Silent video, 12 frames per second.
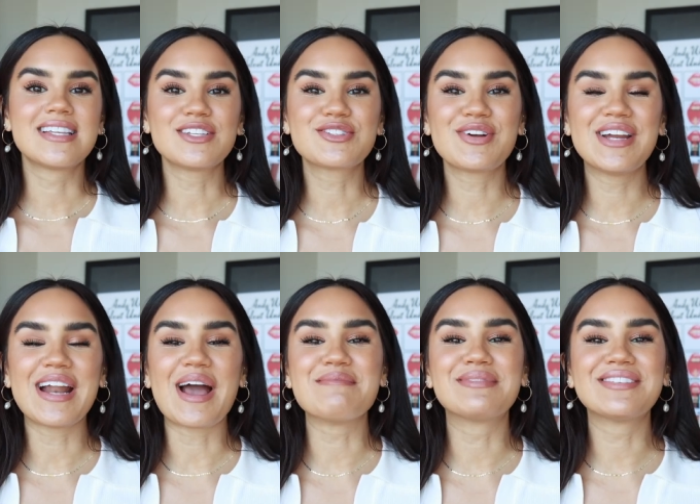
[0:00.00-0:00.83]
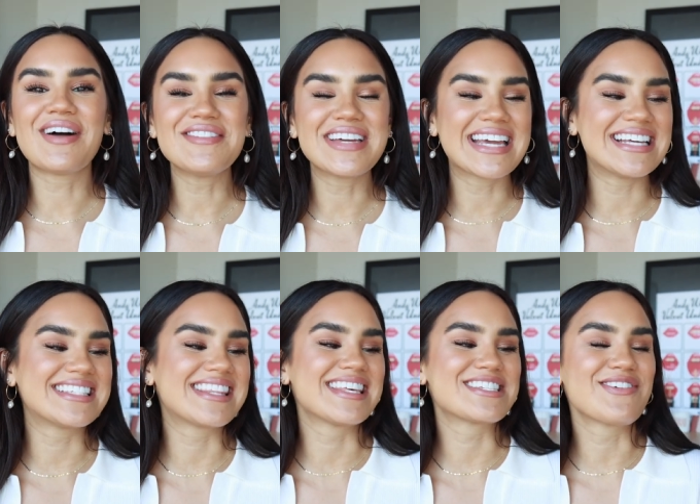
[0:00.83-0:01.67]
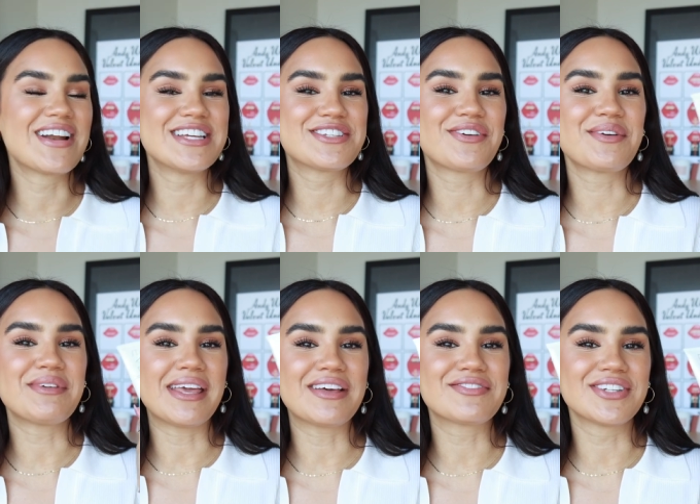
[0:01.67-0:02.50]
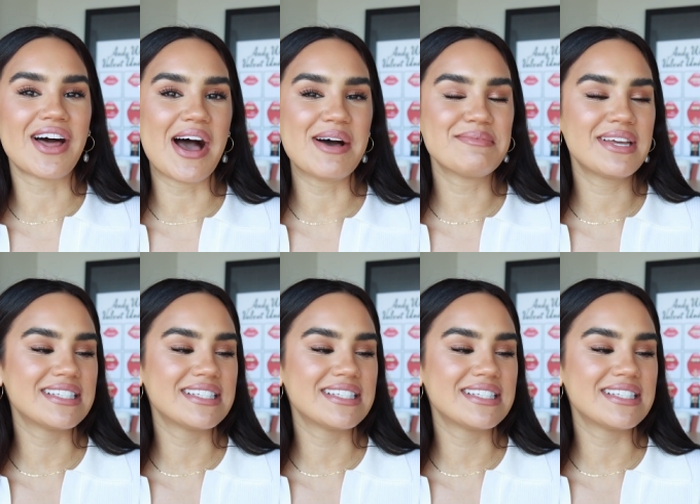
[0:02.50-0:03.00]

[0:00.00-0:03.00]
Sunscreen, I'm loving it. This one is from Eve Lom.